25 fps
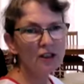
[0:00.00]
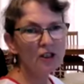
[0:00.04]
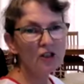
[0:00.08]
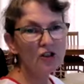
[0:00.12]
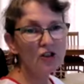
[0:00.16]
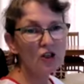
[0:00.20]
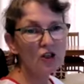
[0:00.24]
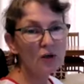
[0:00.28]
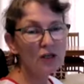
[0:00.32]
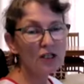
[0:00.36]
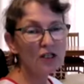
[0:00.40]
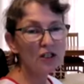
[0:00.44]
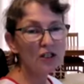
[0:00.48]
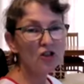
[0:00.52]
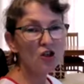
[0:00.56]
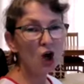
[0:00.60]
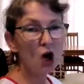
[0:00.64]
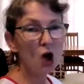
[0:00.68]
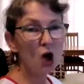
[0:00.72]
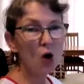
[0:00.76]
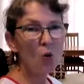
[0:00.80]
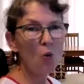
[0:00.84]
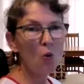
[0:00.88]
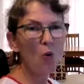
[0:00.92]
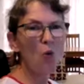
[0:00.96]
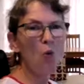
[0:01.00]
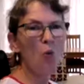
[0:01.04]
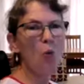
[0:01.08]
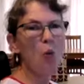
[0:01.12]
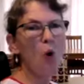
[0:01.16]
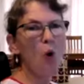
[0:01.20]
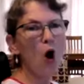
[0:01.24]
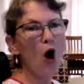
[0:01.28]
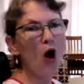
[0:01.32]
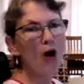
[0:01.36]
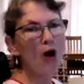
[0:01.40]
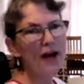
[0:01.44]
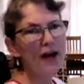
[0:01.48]
So it's not
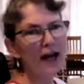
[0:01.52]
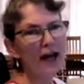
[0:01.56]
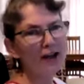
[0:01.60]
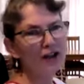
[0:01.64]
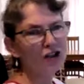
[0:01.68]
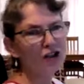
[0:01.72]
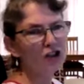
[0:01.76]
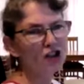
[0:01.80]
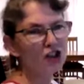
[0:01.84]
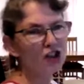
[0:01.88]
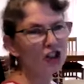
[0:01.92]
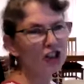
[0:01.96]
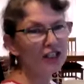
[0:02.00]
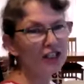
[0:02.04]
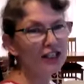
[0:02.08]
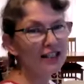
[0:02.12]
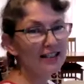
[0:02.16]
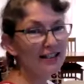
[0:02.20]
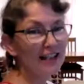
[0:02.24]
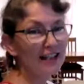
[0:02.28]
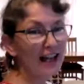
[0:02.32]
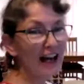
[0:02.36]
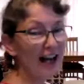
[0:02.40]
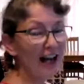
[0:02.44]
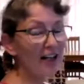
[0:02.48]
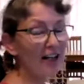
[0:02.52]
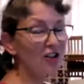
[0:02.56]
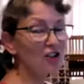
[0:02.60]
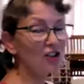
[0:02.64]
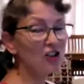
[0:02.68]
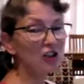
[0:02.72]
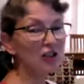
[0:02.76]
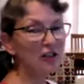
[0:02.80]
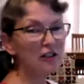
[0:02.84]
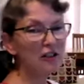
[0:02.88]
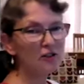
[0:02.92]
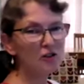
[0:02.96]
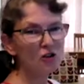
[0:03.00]
one action, it's
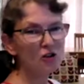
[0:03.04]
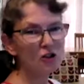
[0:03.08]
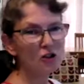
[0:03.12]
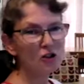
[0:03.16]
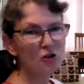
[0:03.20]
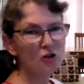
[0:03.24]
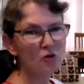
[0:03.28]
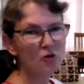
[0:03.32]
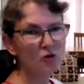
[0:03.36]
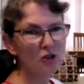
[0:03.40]
actually 2.